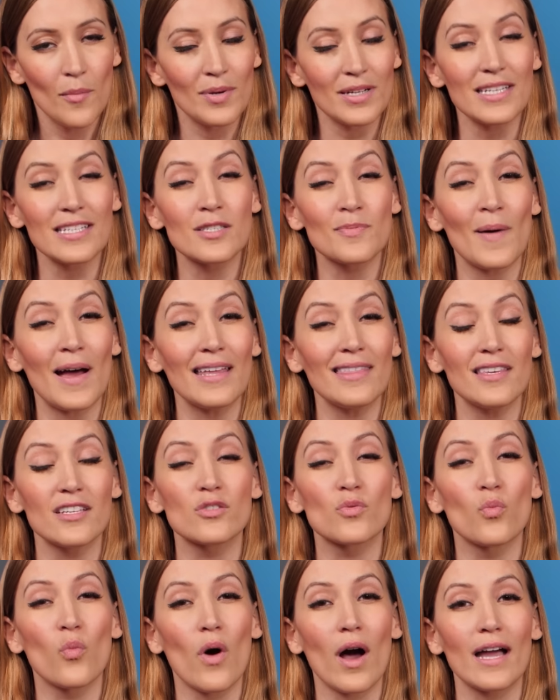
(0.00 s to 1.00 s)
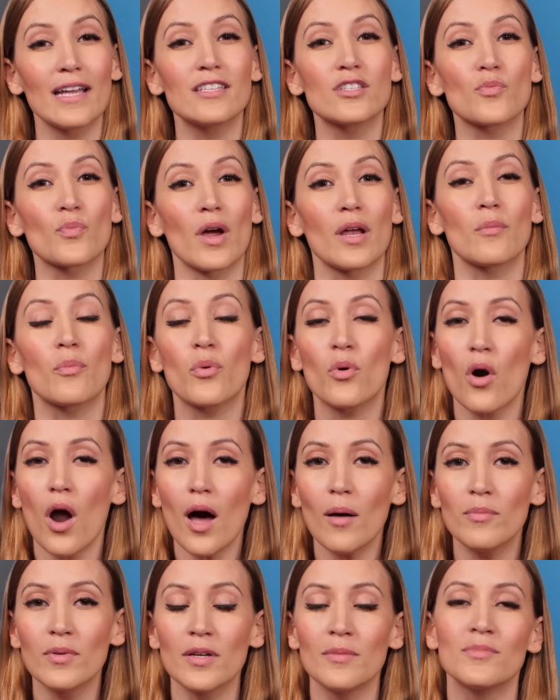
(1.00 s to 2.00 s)
But despite this widespread
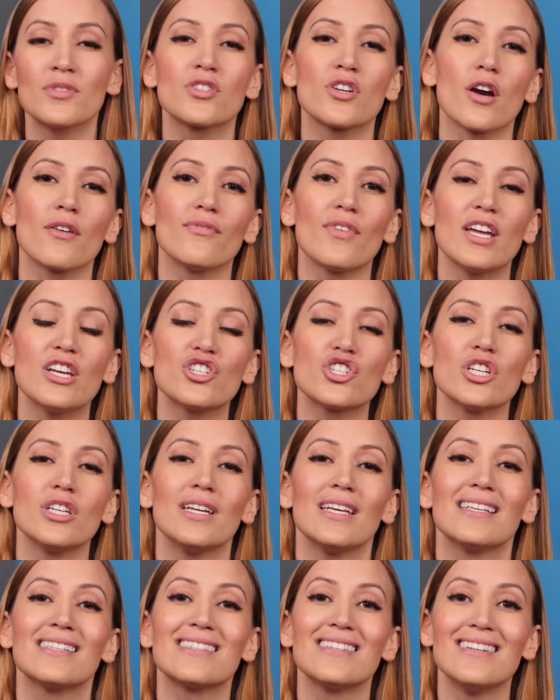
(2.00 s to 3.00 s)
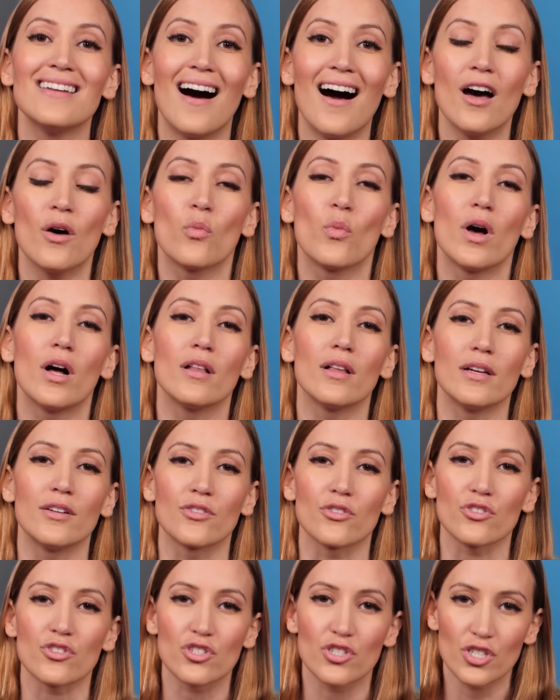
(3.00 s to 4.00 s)
problem, starvation is not well
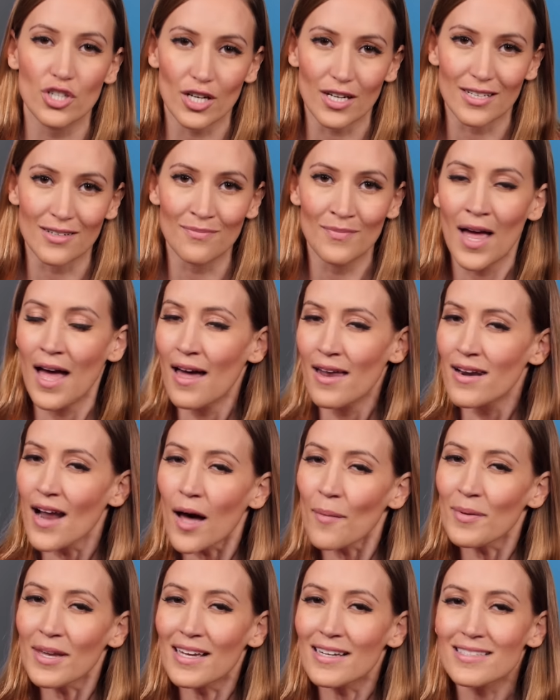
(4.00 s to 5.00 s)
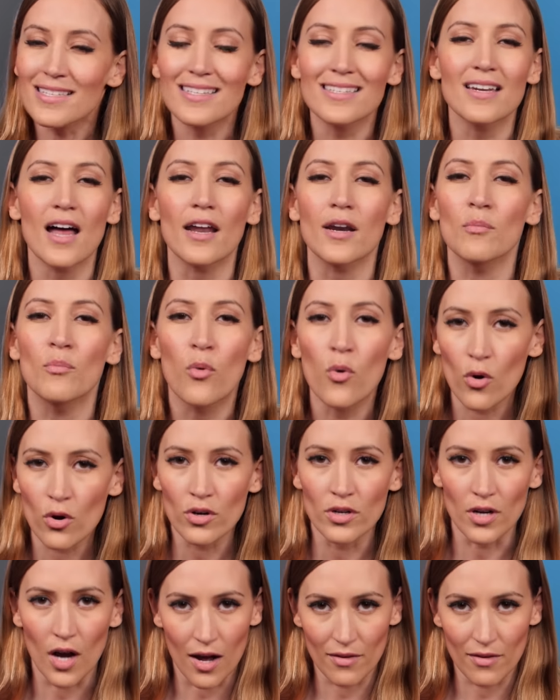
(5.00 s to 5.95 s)
understood. Not because it's not important,